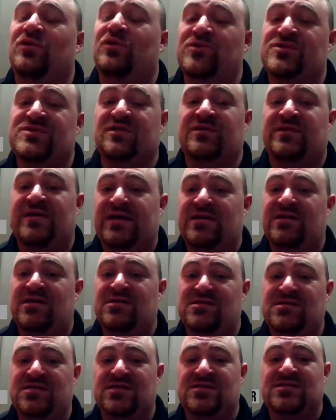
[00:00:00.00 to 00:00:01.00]
close to that
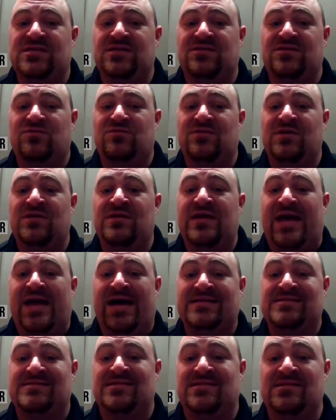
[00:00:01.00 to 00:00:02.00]
E63
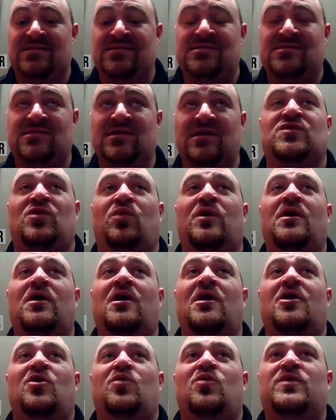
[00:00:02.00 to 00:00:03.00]
as is. So
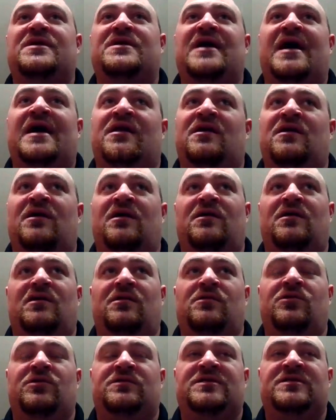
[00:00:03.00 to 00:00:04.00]
we kind
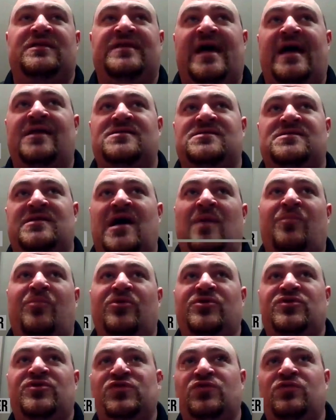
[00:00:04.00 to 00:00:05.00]
of looked at that as an
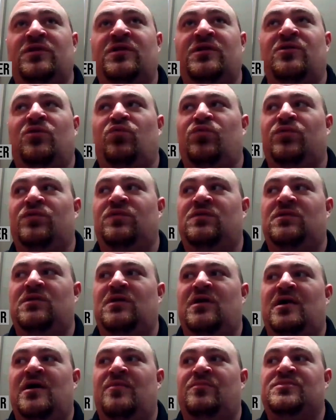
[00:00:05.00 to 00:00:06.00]
opportunity to
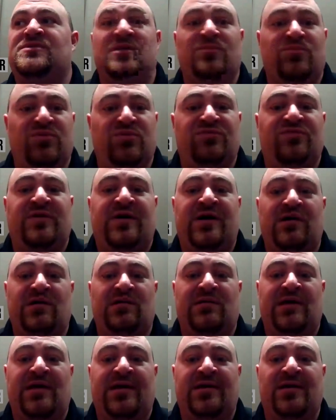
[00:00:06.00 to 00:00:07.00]
really simplify
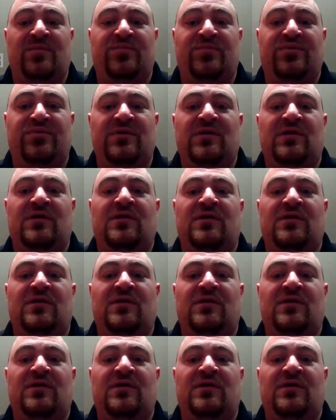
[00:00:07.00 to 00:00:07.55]
our lineup.